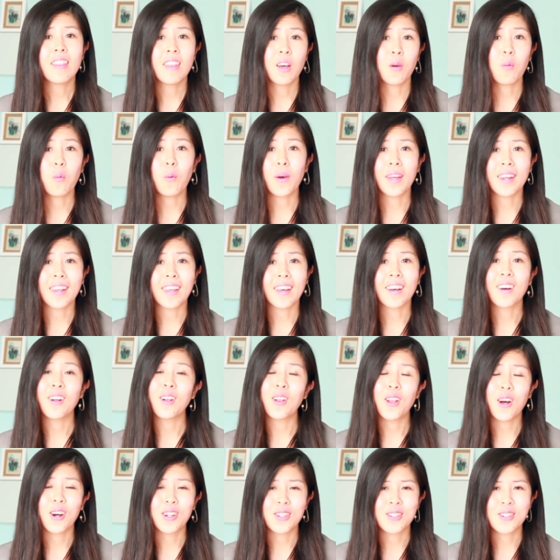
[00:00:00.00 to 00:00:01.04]
than winning a
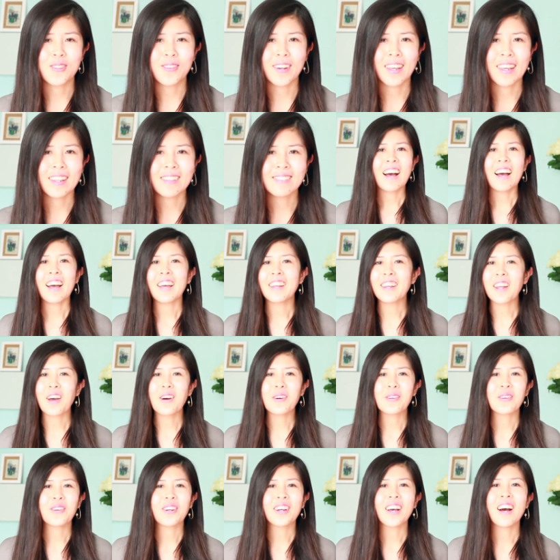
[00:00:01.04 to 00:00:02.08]
lottery. I
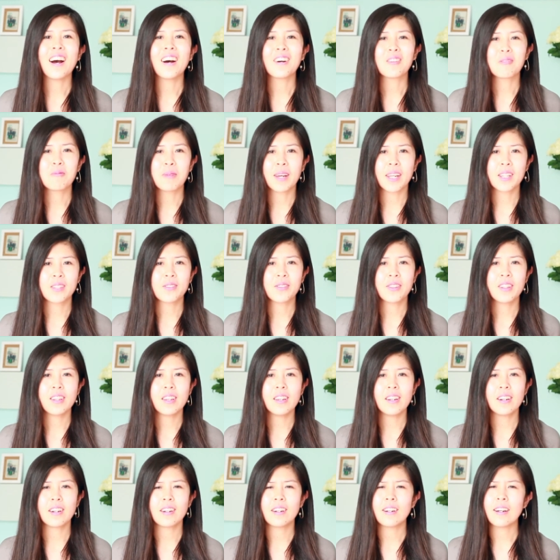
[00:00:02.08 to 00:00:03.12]
know you can't wait to
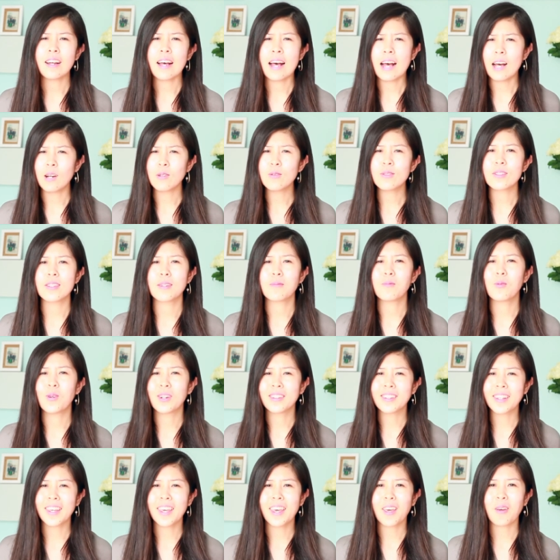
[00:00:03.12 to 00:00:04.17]
hear how
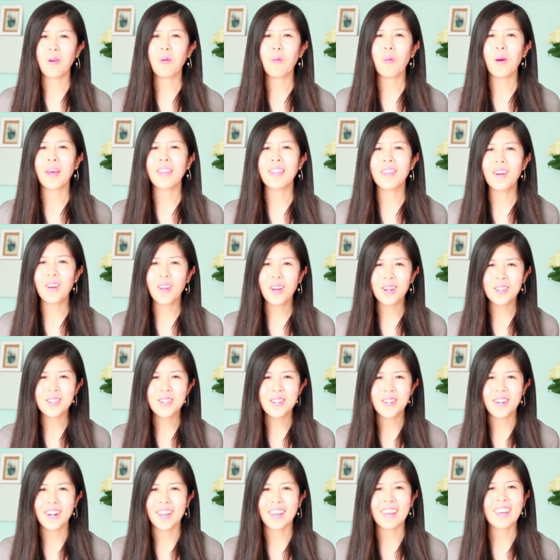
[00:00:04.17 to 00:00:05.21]
someone can win the
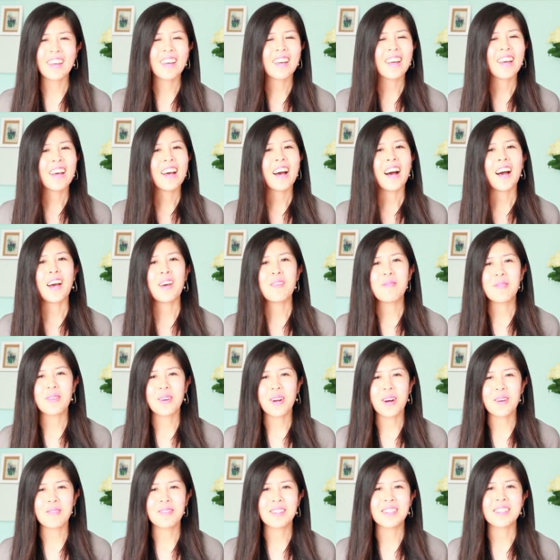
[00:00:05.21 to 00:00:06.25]
lottery. I
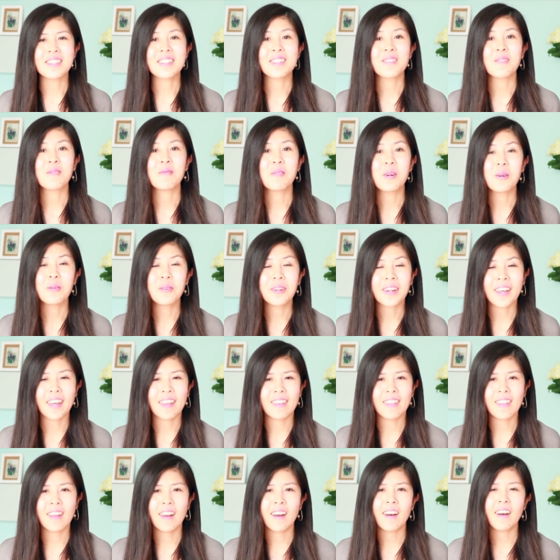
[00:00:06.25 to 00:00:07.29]
promise we will
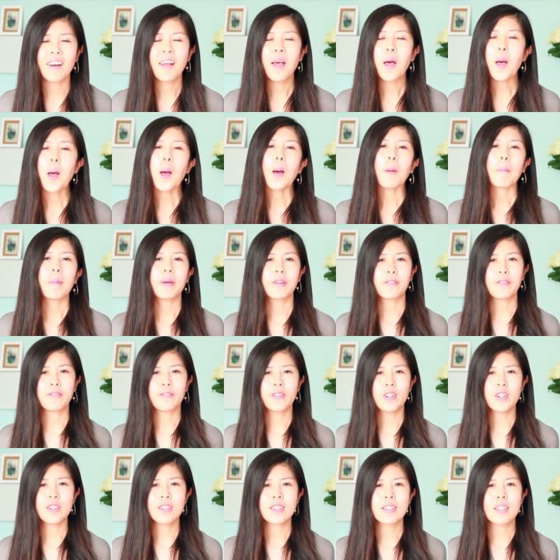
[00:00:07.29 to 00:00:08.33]
get there. But
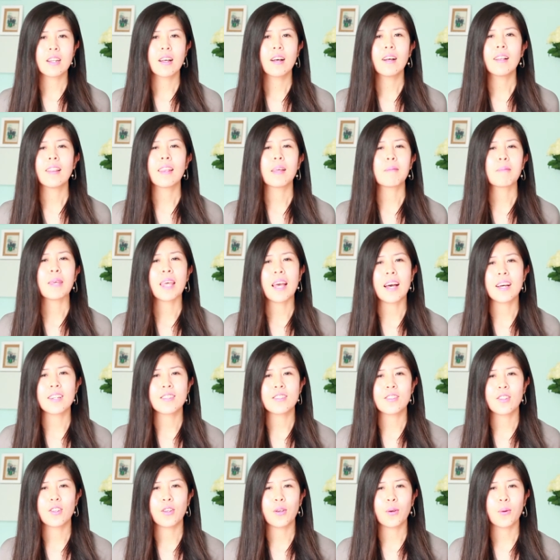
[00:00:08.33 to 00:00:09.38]
first, let me
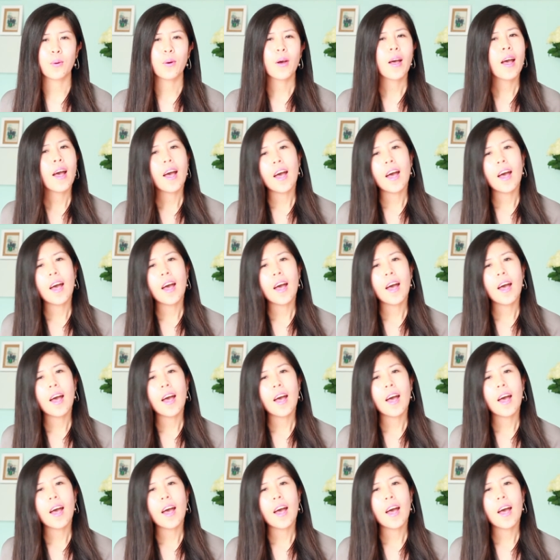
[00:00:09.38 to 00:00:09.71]
ask you,